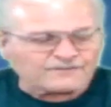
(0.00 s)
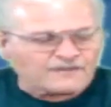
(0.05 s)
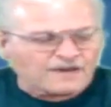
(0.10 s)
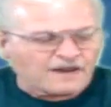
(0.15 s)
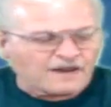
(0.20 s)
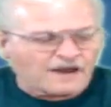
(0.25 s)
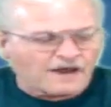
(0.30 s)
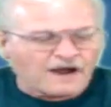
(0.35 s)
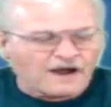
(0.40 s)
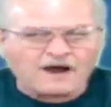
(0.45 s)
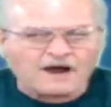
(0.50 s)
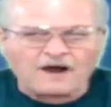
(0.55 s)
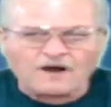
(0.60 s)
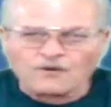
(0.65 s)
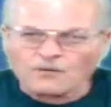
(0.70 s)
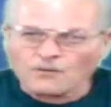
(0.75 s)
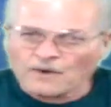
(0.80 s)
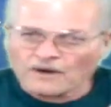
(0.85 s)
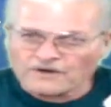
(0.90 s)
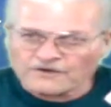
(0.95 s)
1
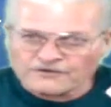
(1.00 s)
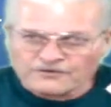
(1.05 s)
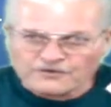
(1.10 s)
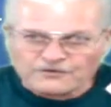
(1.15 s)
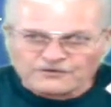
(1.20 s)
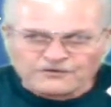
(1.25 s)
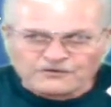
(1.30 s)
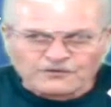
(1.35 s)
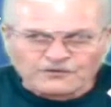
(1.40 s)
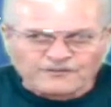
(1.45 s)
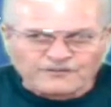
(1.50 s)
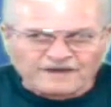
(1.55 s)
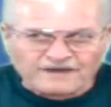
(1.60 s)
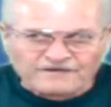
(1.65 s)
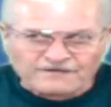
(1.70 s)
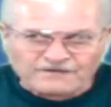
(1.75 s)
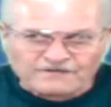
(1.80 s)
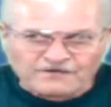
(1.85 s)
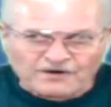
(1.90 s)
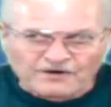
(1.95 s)
or 2 toothpicks
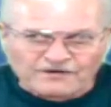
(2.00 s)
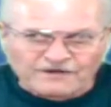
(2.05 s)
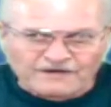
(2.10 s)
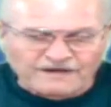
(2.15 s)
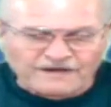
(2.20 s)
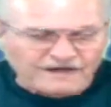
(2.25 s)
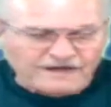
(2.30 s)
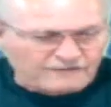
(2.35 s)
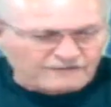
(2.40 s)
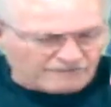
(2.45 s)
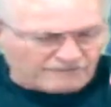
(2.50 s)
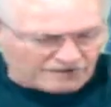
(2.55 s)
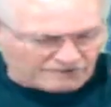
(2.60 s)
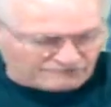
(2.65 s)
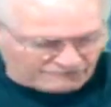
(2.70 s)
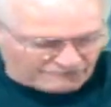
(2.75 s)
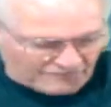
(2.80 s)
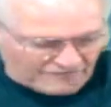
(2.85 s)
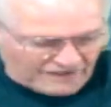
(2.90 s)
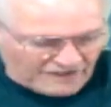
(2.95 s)
is all you need, but
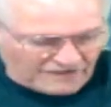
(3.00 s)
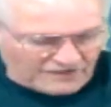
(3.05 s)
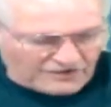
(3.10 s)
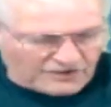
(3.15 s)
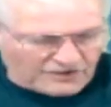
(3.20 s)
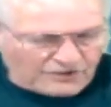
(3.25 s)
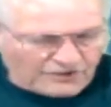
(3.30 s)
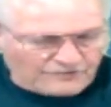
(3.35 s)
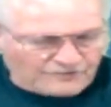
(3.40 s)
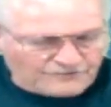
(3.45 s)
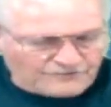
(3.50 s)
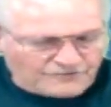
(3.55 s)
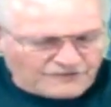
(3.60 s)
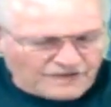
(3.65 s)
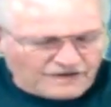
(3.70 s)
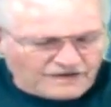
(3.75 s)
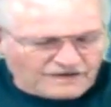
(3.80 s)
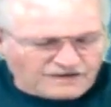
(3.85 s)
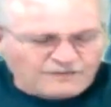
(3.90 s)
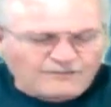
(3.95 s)

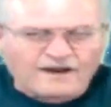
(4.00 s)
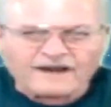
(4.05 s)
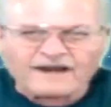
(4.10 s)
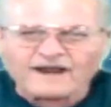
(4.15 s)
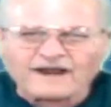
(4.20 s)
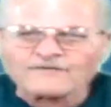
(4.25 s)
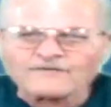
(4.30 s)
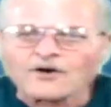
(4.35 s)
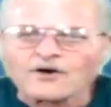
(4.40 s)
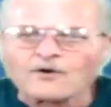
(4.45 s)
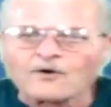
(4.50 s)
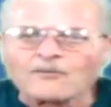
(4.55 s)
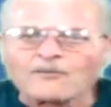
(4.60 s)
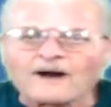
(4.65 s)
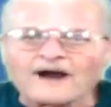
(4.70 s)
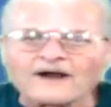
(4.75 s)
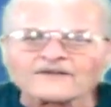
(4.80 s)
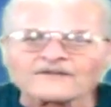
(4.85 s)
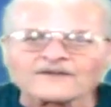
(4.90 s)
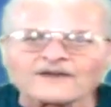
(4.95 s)
you might have a whole
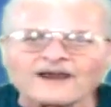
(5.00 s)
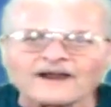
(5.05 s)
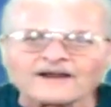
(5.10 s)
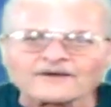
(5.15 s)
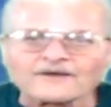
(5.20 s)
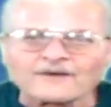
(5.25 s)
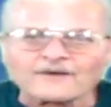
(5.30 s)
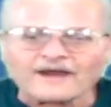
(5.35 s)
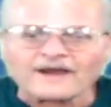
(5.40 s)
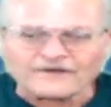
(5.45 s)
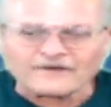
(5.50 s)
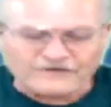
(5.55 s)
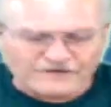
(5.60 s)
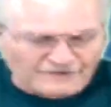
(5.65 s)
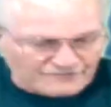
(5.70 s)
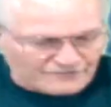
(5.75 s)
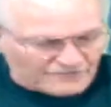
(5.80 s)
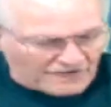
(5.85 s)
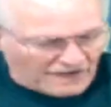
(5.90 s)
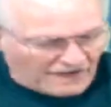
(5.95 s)
box lying around.
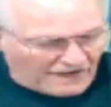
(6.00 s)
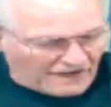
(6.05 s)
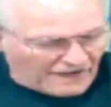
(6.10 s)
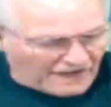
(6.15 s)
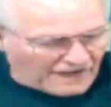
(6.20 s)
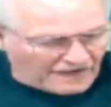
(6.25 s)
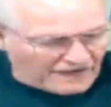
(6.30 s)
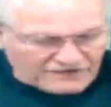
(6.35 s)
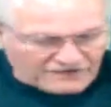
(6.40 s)
And of